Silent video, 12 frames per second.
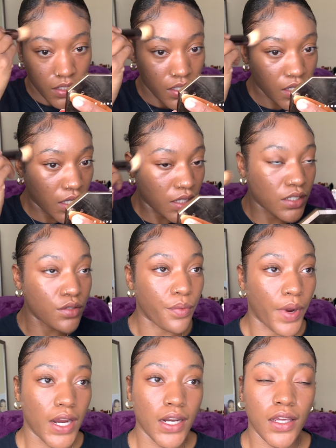Look at this
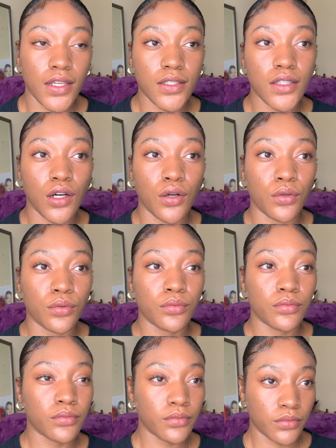radiance though.
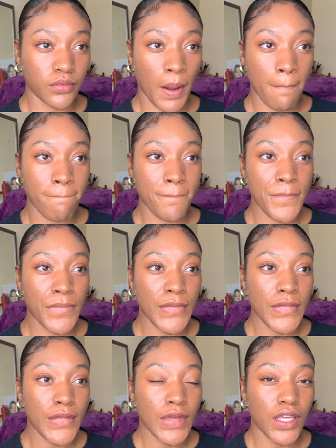
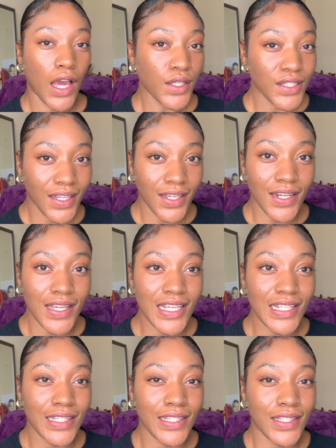Y'all seeing
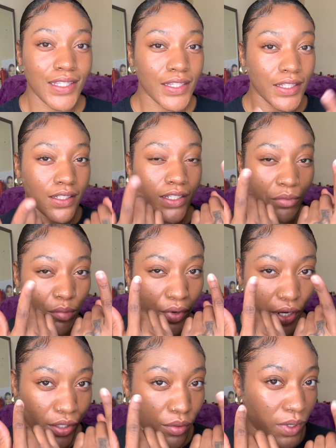this? Let me bring you